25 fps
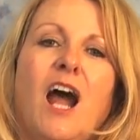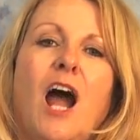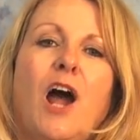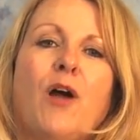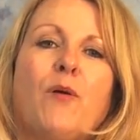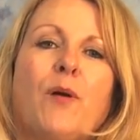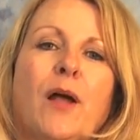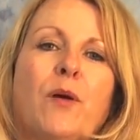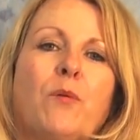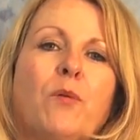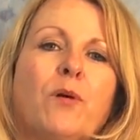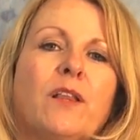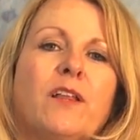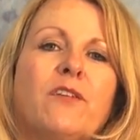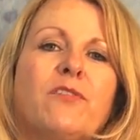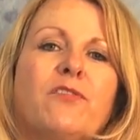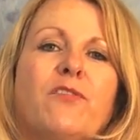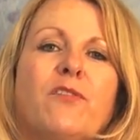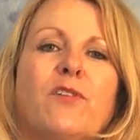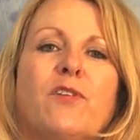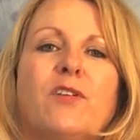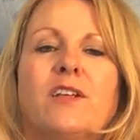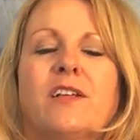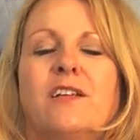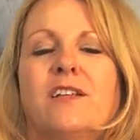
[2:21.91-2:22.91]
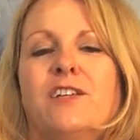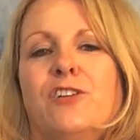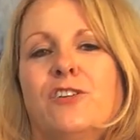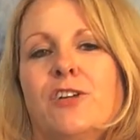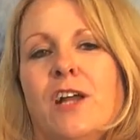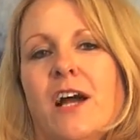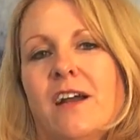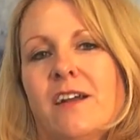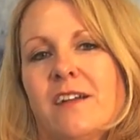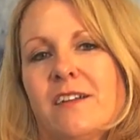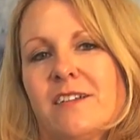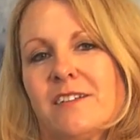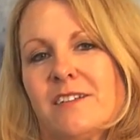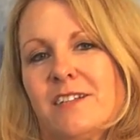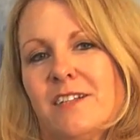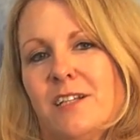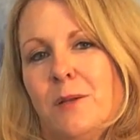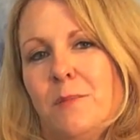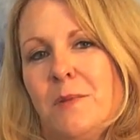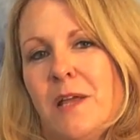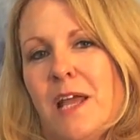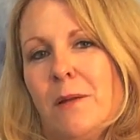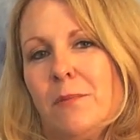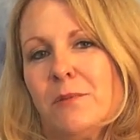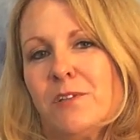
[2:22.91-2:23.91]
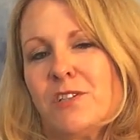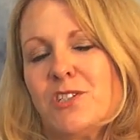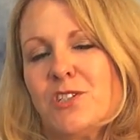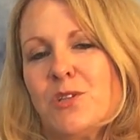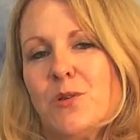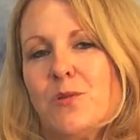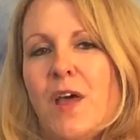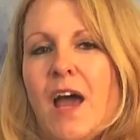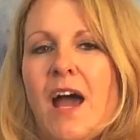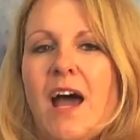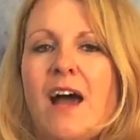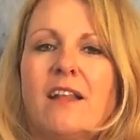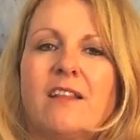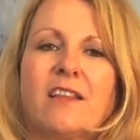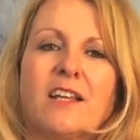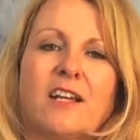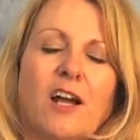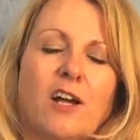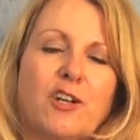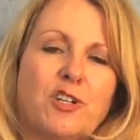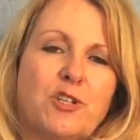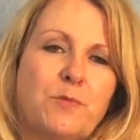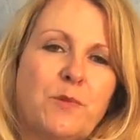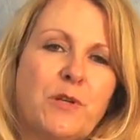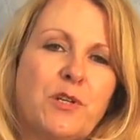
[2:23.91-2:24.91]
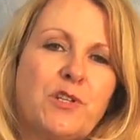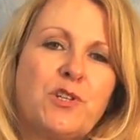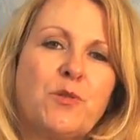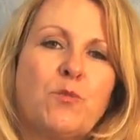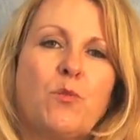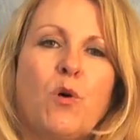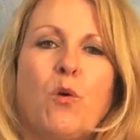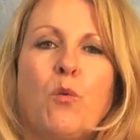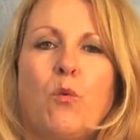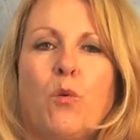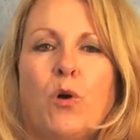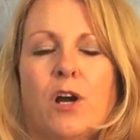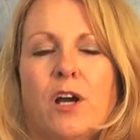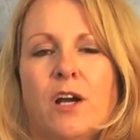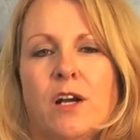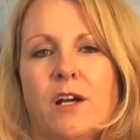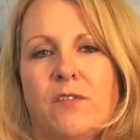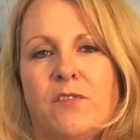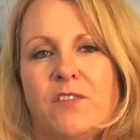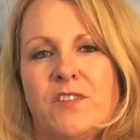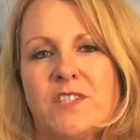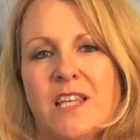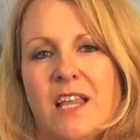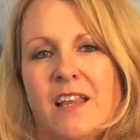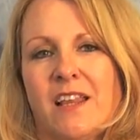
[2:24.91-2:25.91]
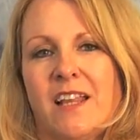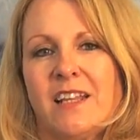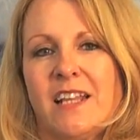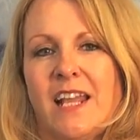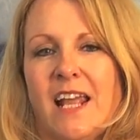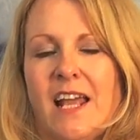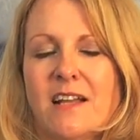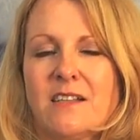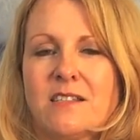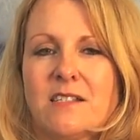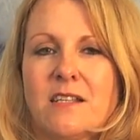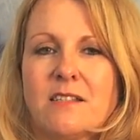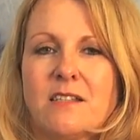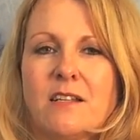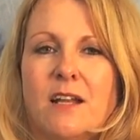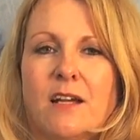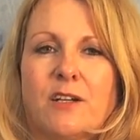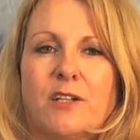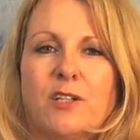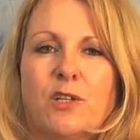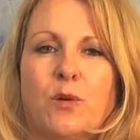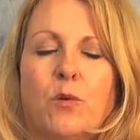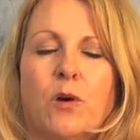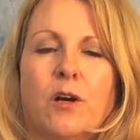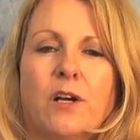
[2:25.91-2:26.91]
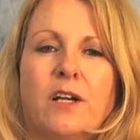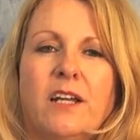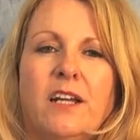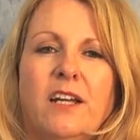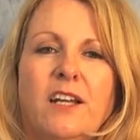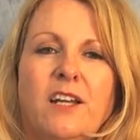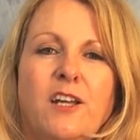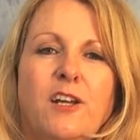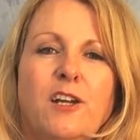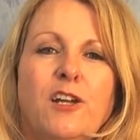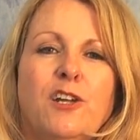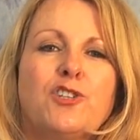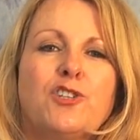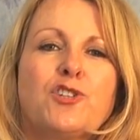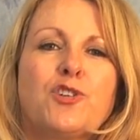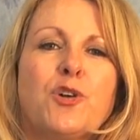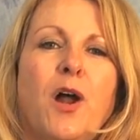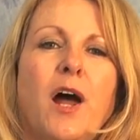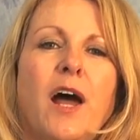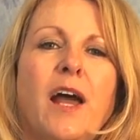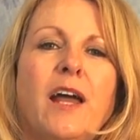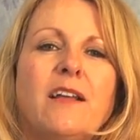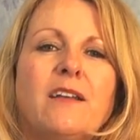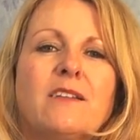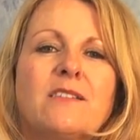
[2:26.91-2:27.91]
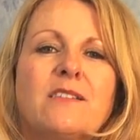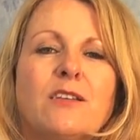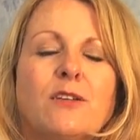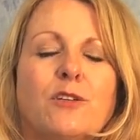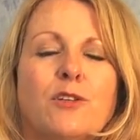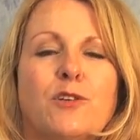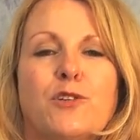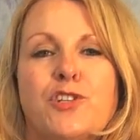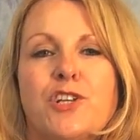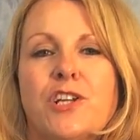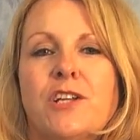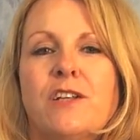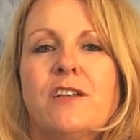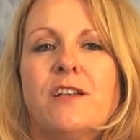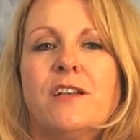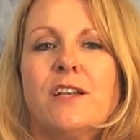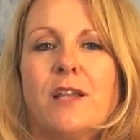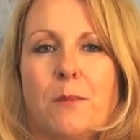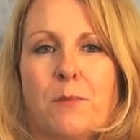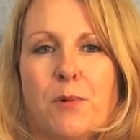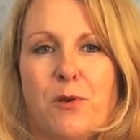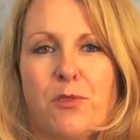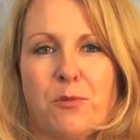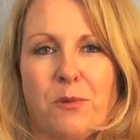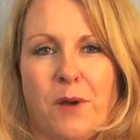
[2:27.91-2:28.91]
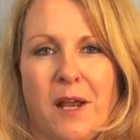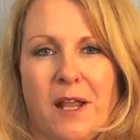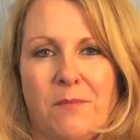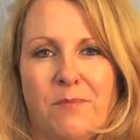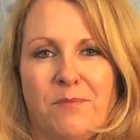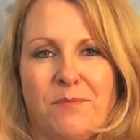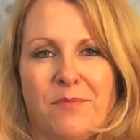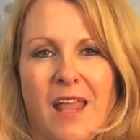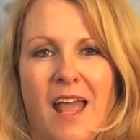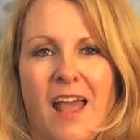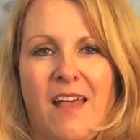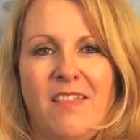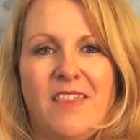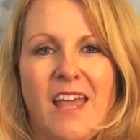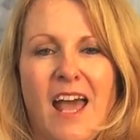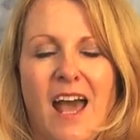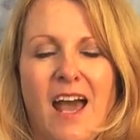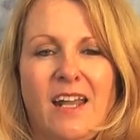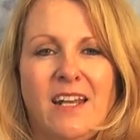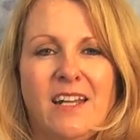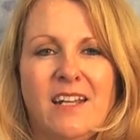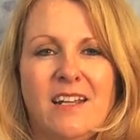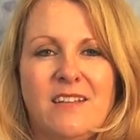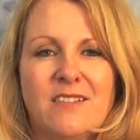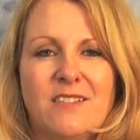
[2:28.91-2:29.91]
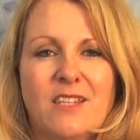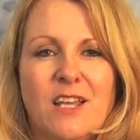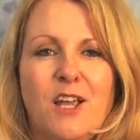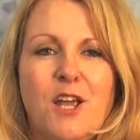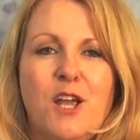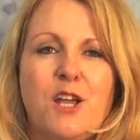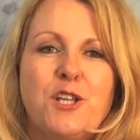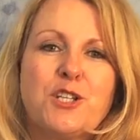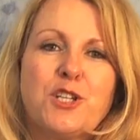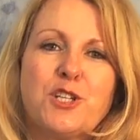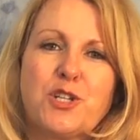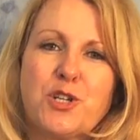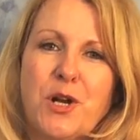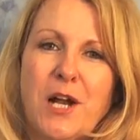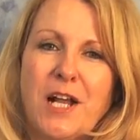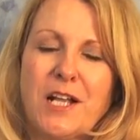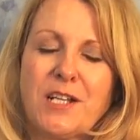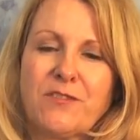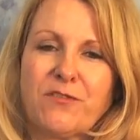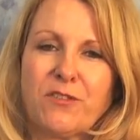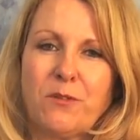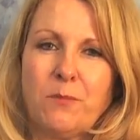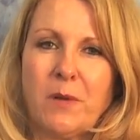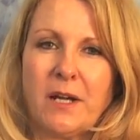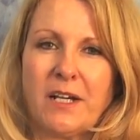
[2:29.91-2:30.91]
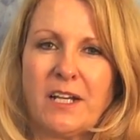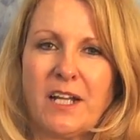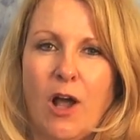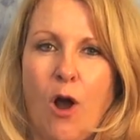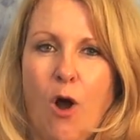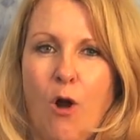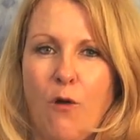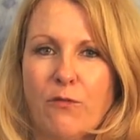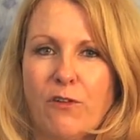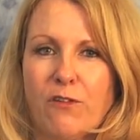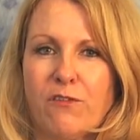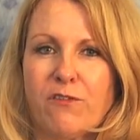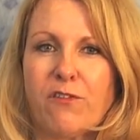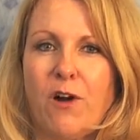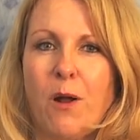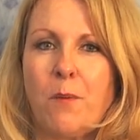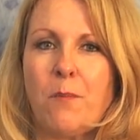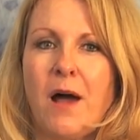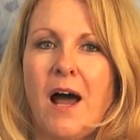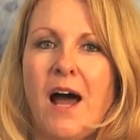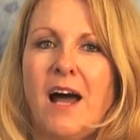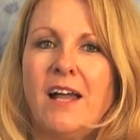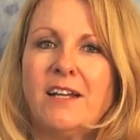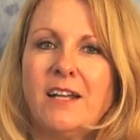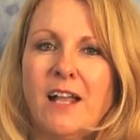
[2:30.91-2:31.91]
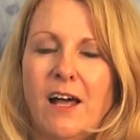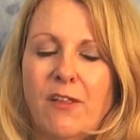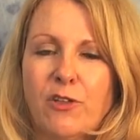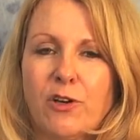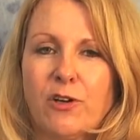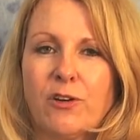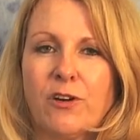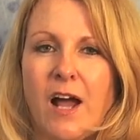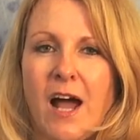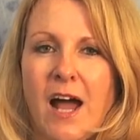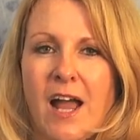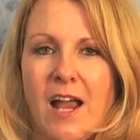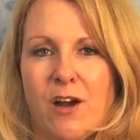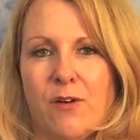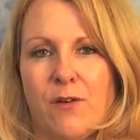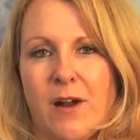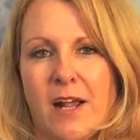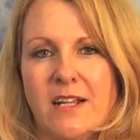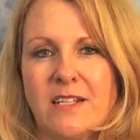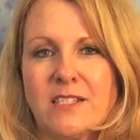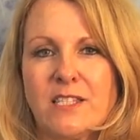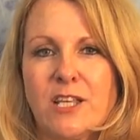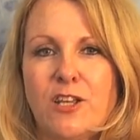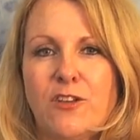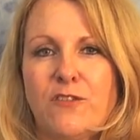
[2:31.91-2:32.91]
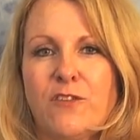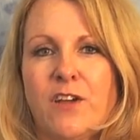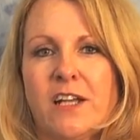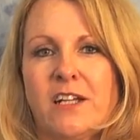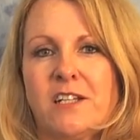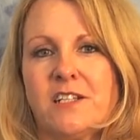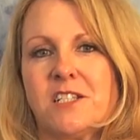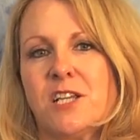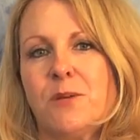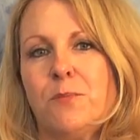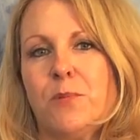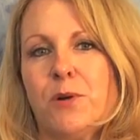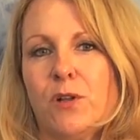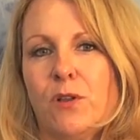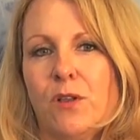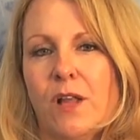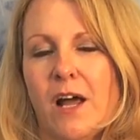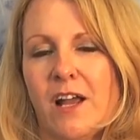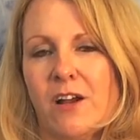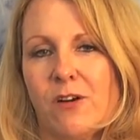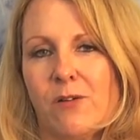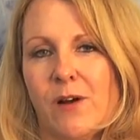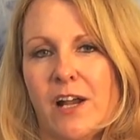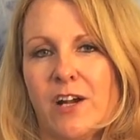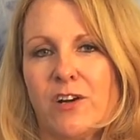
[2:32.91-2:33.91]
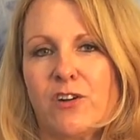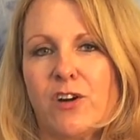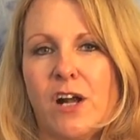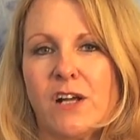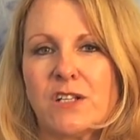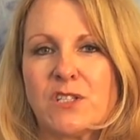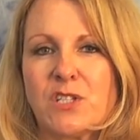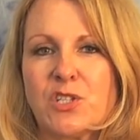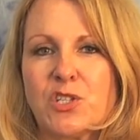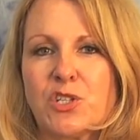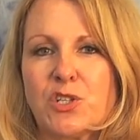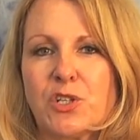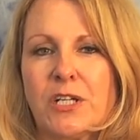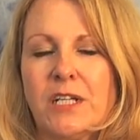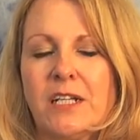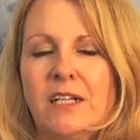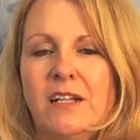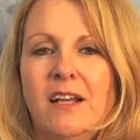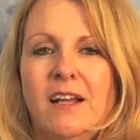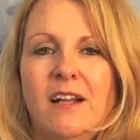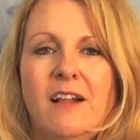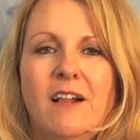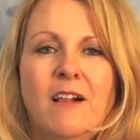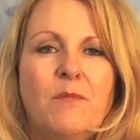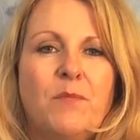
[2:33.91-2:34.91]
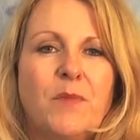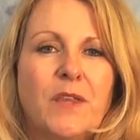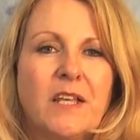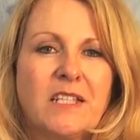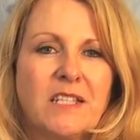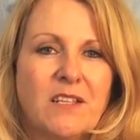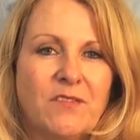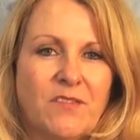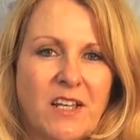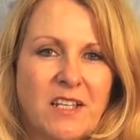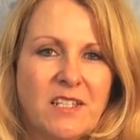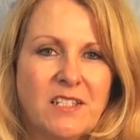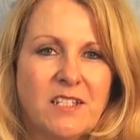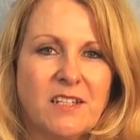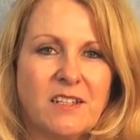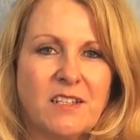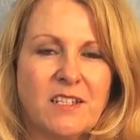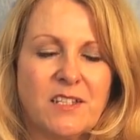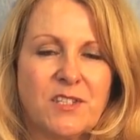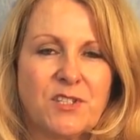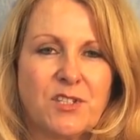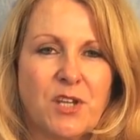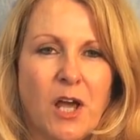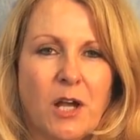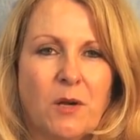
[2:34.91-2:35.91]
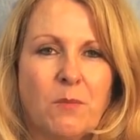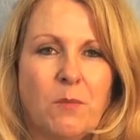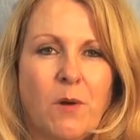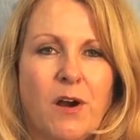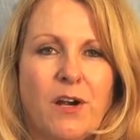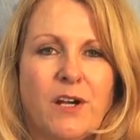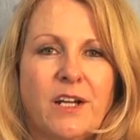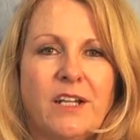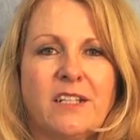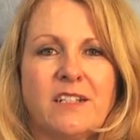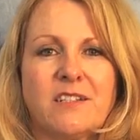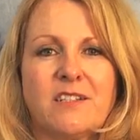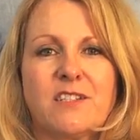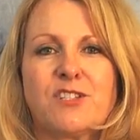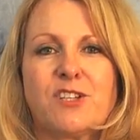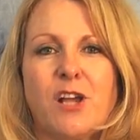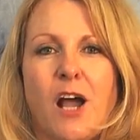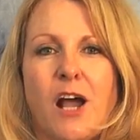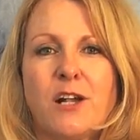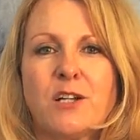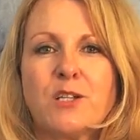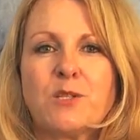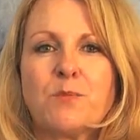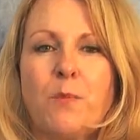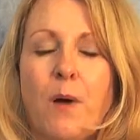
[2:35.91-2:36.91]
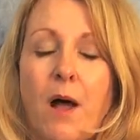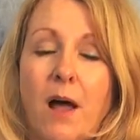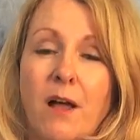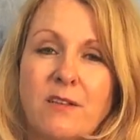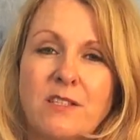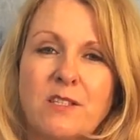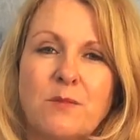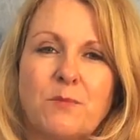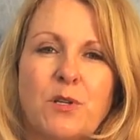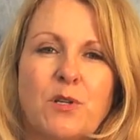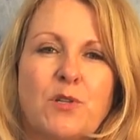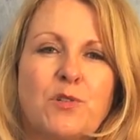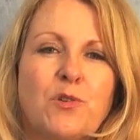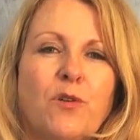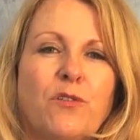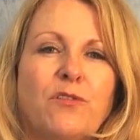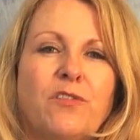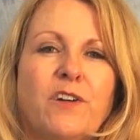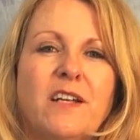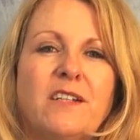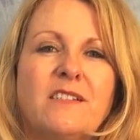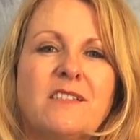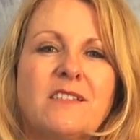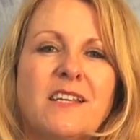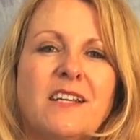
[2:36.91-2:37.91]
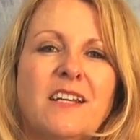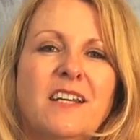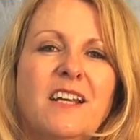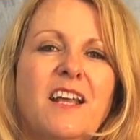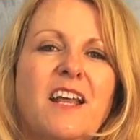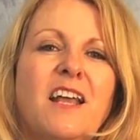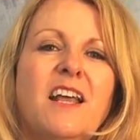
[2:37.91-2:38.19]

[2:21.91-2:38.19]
All right, well, if you're not going to be able to do that, the contribution won't work, selling the asset's not going to work, try solution number 3. And that is to transfer money over from another IRA. So you've got a typical IRA across the street. It's invested in the stock market, in stocks, bonds, and mutual funds.